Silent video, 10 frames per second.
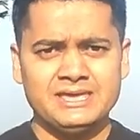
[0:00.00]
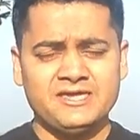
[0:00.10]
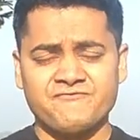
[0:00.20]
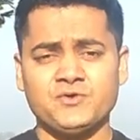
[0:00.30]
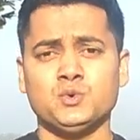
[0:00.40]

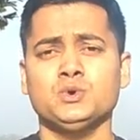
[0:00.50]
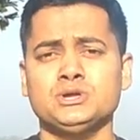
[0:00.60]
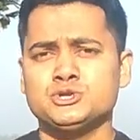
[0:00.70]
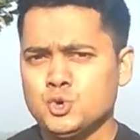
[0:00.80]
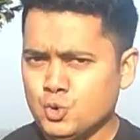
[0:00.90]
If you
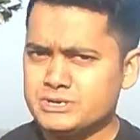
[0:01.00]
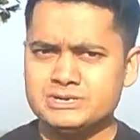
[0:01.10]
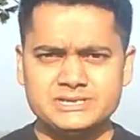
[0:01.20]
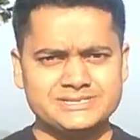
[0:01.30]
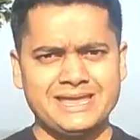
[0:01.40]
don't
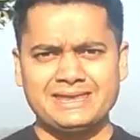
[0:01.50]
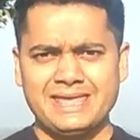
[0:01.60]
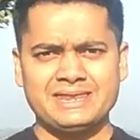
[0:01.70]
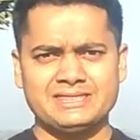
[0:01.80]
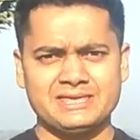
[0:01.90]
understand
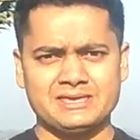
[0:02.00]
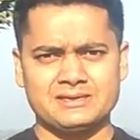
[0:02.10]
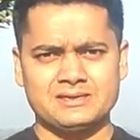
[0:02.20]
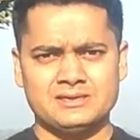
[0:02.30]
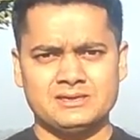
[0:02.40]
anything,
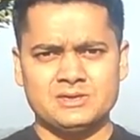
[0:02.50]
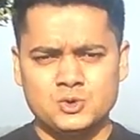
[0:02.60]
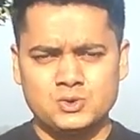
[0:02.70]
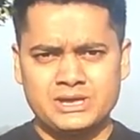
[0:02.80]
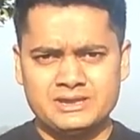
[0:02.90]

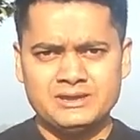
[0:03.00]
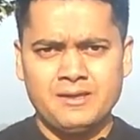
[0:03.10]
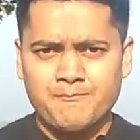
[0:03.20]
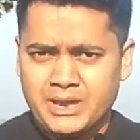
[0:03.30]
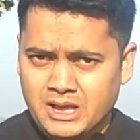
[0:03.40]
you can
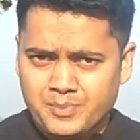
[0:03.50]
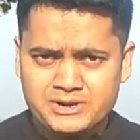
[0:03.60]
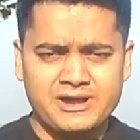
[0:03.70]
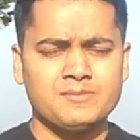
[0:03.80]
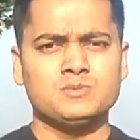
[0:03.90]
pick up a
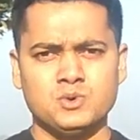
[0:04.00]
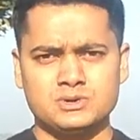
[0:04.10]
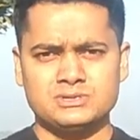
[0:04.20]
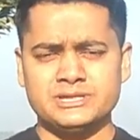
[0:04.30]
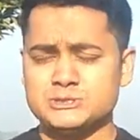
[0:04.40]
grammar book,
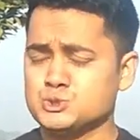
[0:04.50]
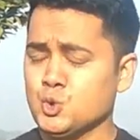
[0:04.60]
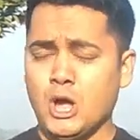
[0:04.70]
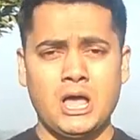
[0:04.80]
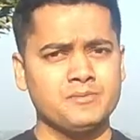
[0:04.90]
there is
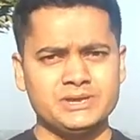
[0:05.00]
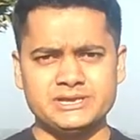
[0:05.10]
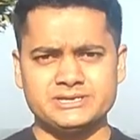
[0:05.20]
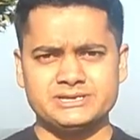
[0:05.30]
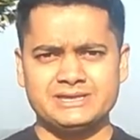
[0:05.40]
no harm in
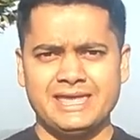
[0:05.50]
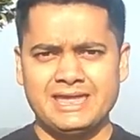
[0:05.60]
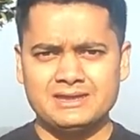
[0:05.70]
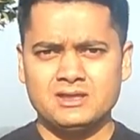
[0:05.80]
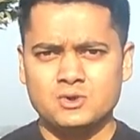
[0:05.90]
it,
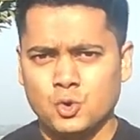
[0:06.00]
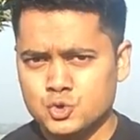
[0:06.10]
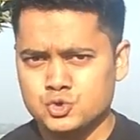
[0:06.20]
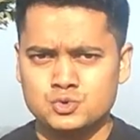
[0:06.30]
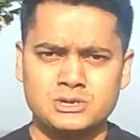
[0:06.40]
and go
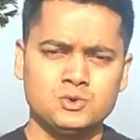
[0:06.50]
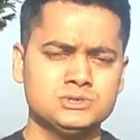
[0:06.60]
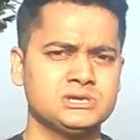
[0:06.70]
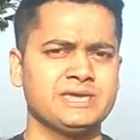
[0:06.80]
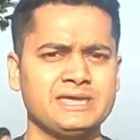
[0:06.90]
through the
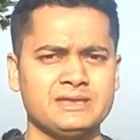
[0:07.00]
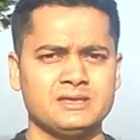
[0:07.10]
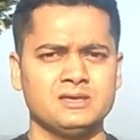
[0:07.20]
rules again.